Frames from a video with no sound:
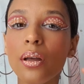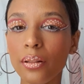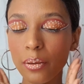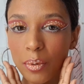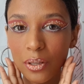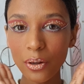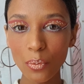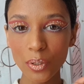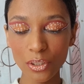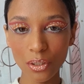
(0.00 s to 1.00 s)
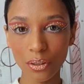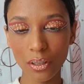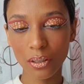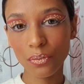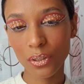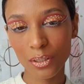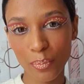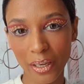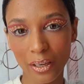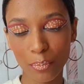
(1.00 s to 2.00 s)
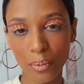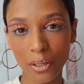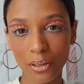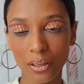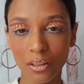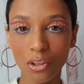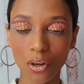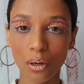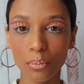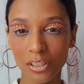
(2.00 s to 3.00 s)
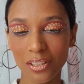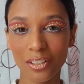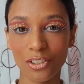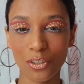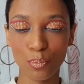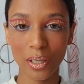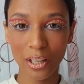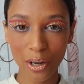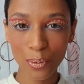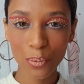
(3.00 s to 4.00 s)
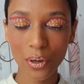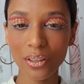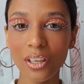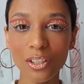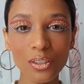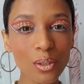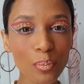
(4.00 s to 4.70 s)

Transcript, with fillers: Let me know what you think of this makeup look in the comment section below. Thank you so